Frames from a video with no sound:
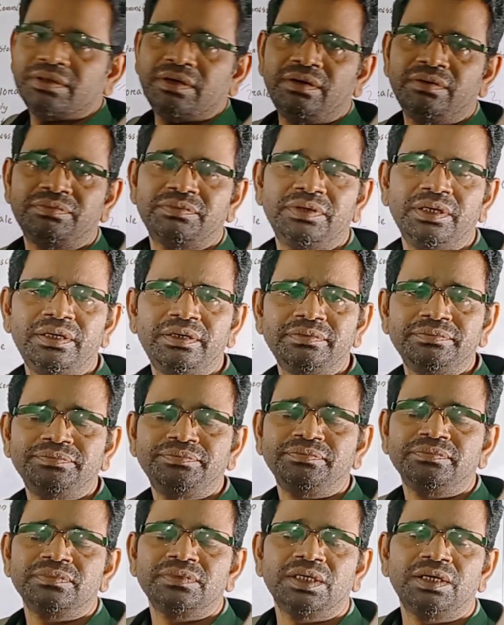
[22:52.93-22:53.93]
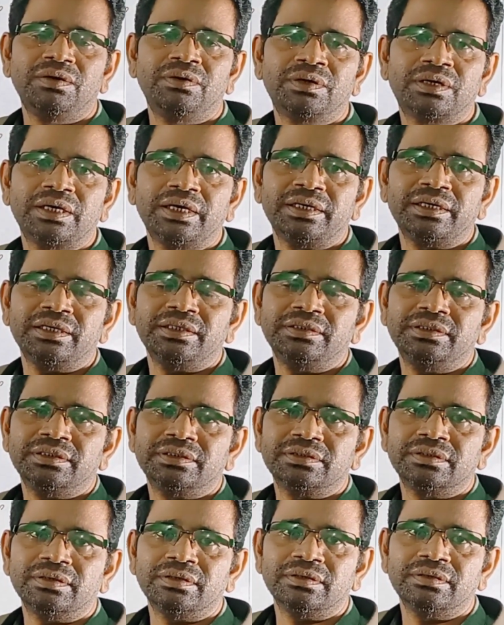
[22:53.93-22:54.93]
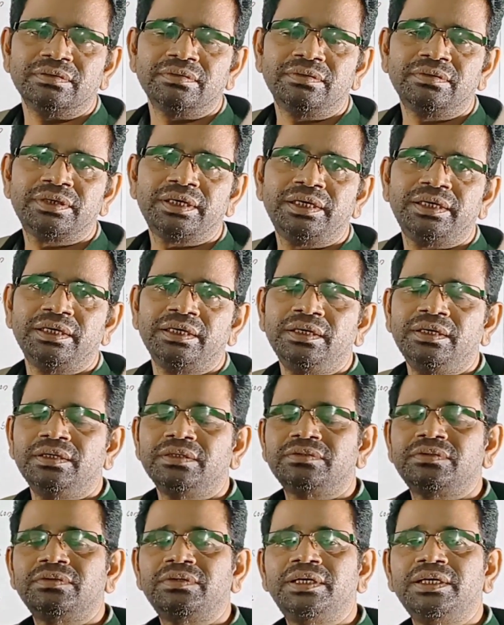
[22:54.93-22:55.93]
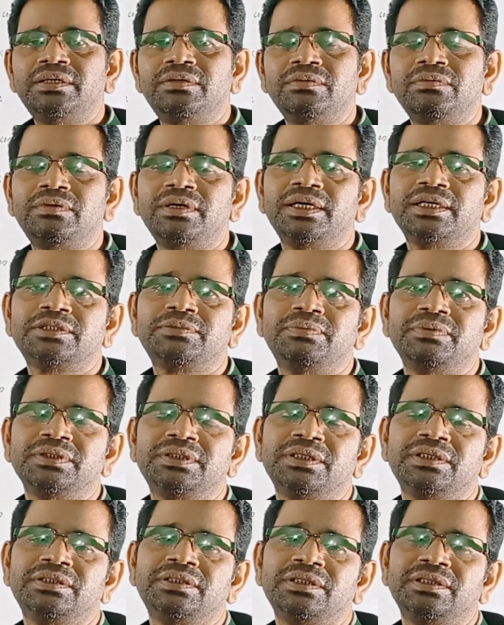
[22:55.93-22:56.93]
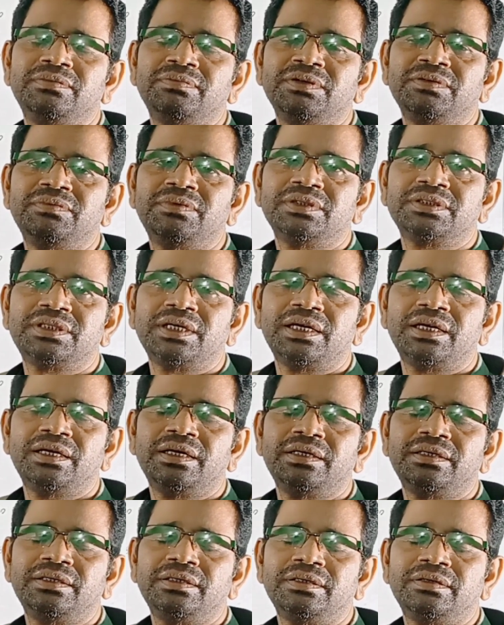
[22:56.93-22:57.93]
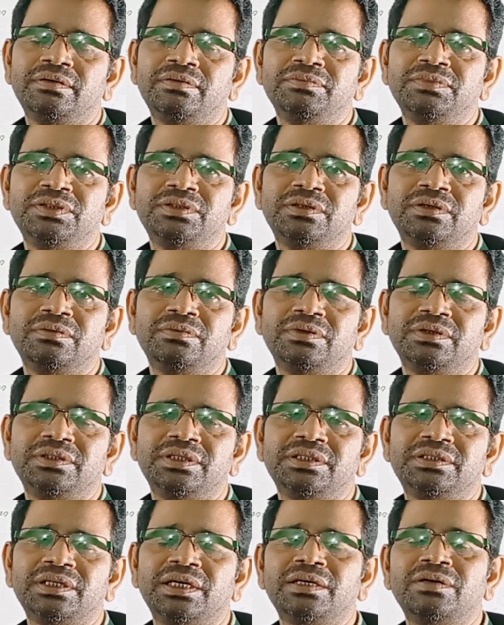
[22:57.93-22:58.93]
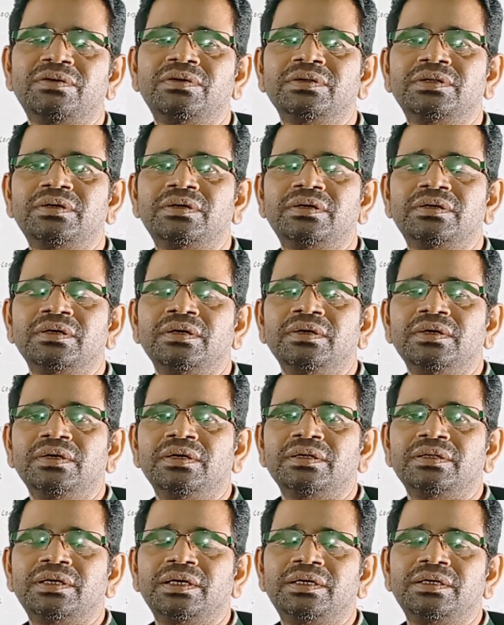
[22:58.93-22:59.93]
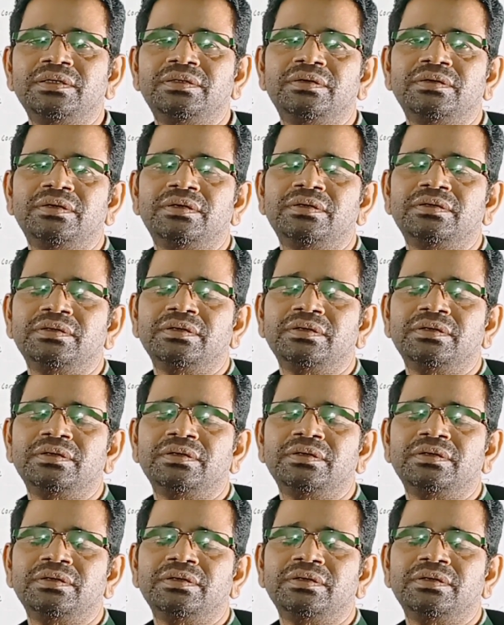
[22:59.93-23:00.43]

of the organization. Okay, so day-to-day expenses, it means the salary, commission, wages and other, that is the